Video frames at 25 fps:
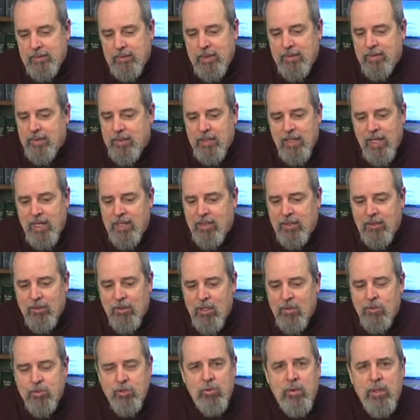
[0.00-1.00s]
And the Donald
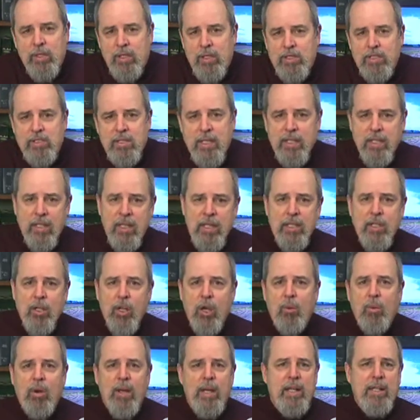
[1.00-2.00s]
knows real estate like
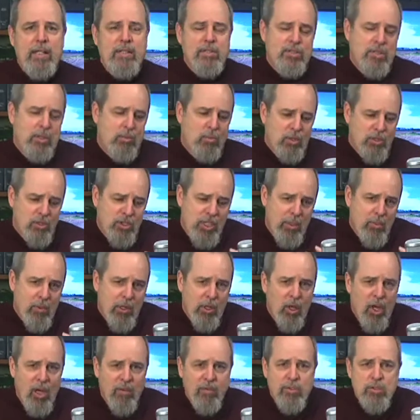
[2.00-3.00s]
no one else, and we'll see
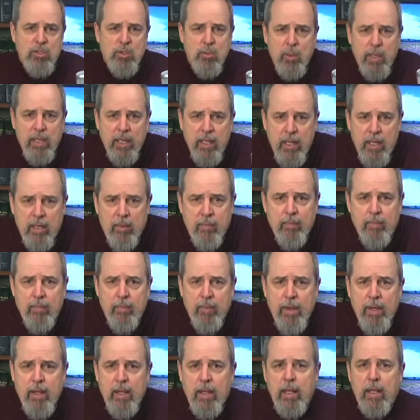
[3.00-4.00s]
what offers we get.
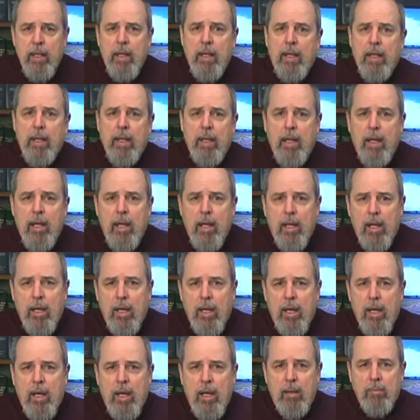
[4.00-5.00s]

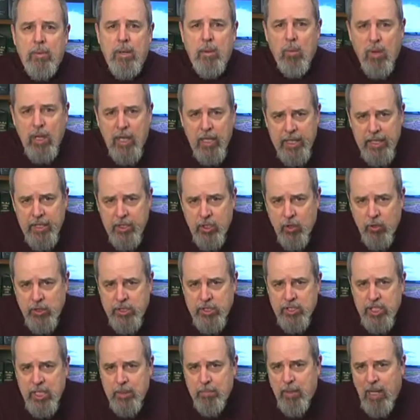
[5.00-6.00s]
But what did he do? You
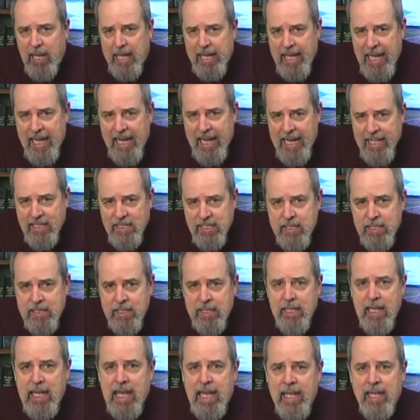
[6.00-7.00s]
see, by
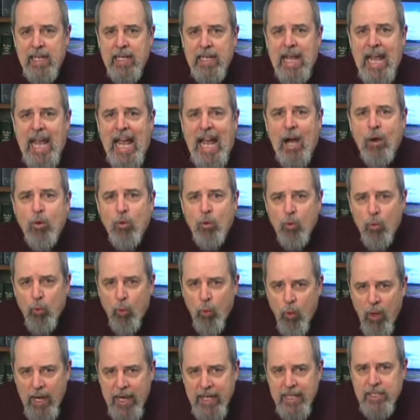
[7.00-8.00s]
asking an
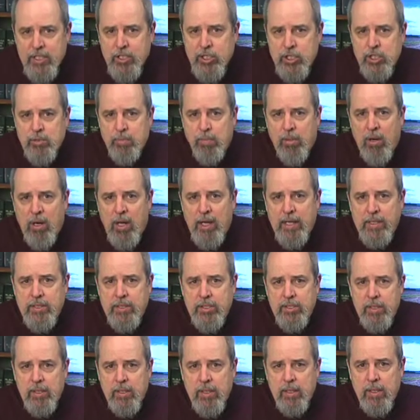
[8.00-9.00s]
outrageous
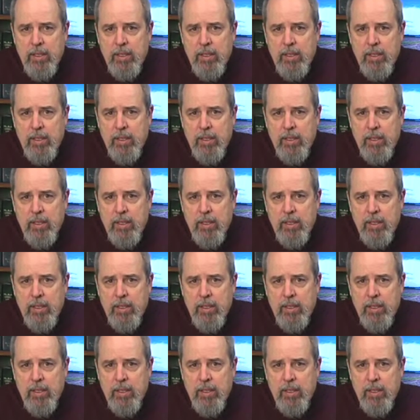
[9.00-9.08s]
price,